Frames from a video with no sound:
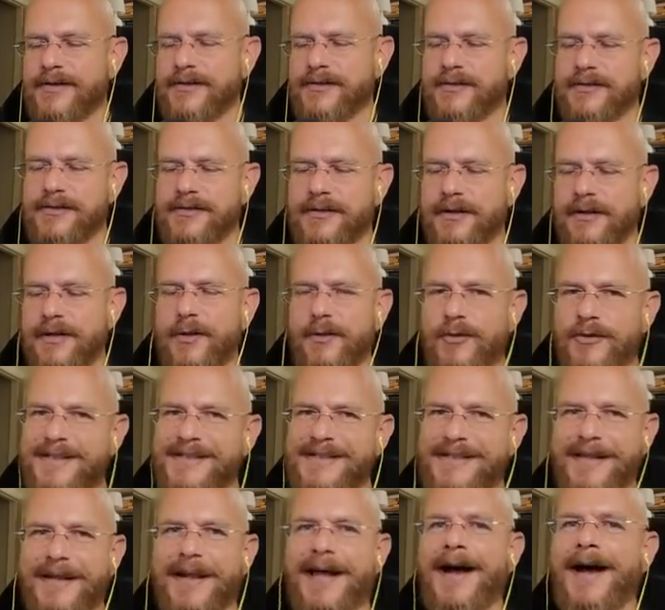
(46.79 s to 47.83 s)

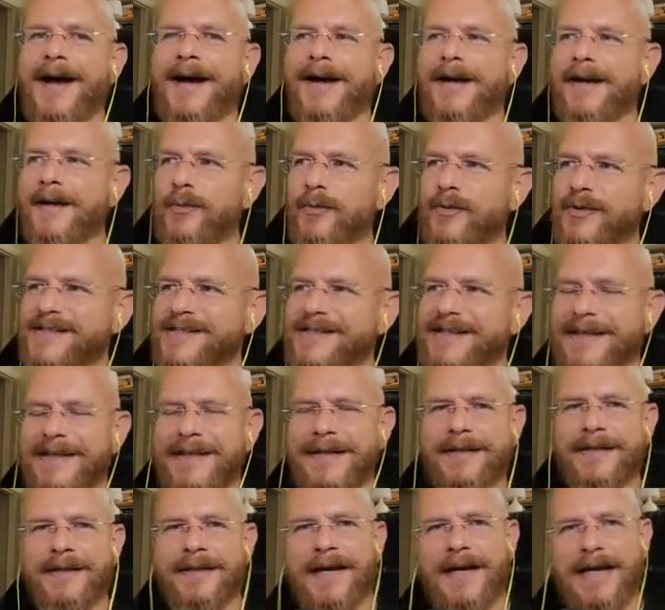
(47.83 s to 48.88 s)
Stallone was in